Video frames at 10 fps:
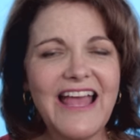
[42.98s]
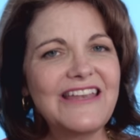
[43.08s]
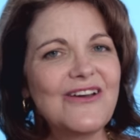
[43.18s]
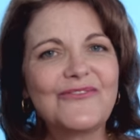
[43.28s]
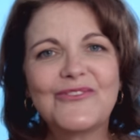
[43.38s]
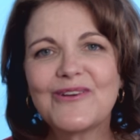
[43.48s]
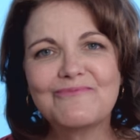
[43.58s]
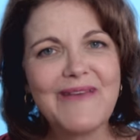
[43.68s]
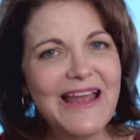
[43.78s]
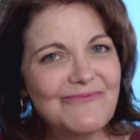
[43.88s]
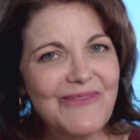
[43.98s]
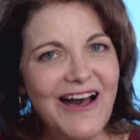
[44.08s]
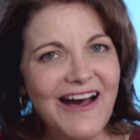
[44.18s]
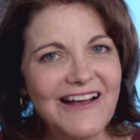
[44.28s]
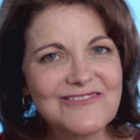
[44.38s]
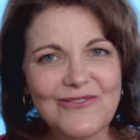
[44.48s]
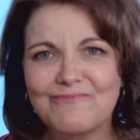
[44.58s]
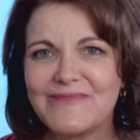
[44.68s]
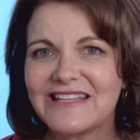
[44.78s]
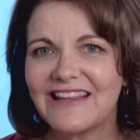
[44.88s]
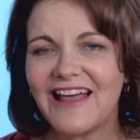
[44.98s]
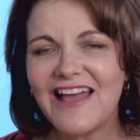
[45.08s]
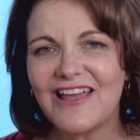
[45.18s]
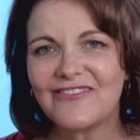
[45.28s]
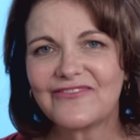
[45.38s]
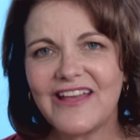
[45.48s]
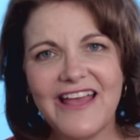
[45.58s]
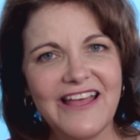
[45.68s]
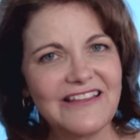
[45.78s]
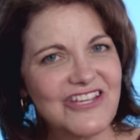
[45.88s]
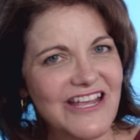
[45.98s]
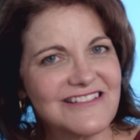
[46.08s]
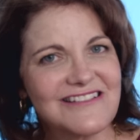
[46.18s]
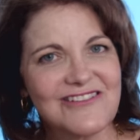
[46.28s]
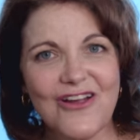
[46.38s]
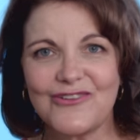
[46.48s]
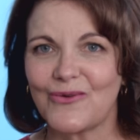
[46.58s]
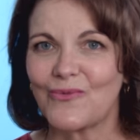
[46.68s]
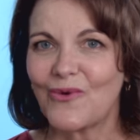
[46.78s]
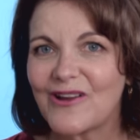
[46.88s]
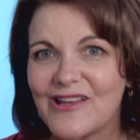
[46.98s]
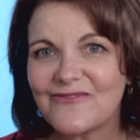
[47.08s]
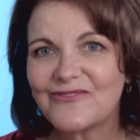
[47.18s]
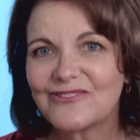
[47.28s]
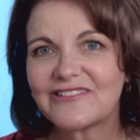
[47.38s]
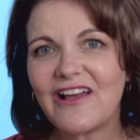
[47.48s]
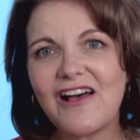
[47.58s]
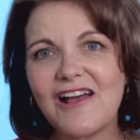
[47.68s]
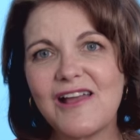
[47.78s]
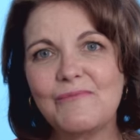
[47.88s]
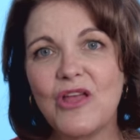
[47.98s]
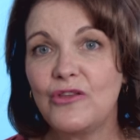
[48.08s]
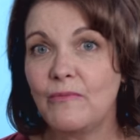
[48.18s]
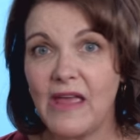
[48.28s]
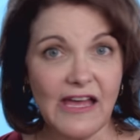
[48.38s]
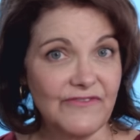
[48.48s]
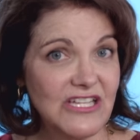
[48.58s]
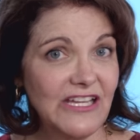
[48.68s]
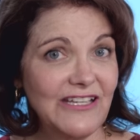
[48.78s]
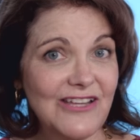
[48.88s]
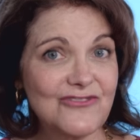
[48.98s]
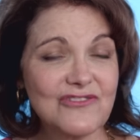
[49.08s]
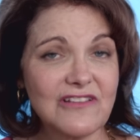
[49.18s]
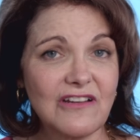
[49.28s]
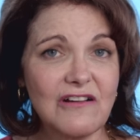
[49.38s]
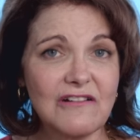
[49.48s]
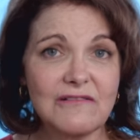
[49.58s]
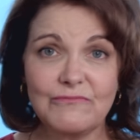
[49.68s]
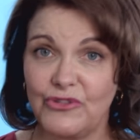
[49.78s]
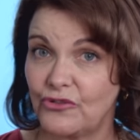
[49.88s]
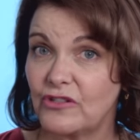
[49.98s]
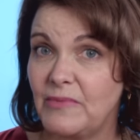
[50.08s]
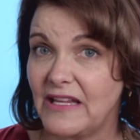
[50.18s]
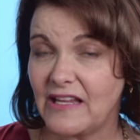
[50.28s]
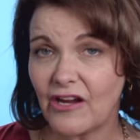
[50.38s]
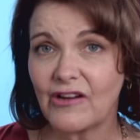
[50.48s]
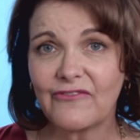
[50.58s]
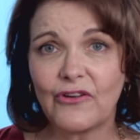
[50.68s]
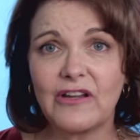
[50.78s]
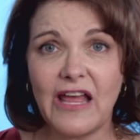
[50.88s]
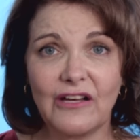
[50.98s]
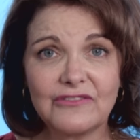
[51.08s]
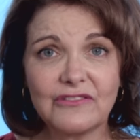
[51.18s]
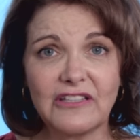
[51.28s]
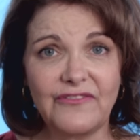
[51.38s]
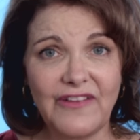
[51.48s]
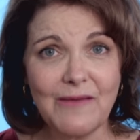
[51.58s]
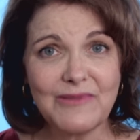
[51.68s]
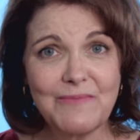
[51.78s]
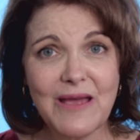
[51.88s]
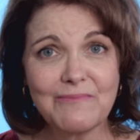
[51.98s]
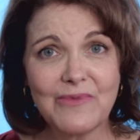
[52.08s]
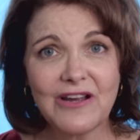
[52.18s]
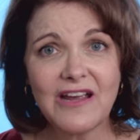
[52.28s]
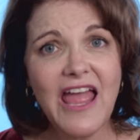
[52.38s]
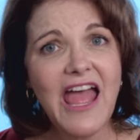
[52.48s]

Now, if you're at menopause or midlife, chances are you're working full time, you may have teenagers at home, you could be caring for an elderly family member,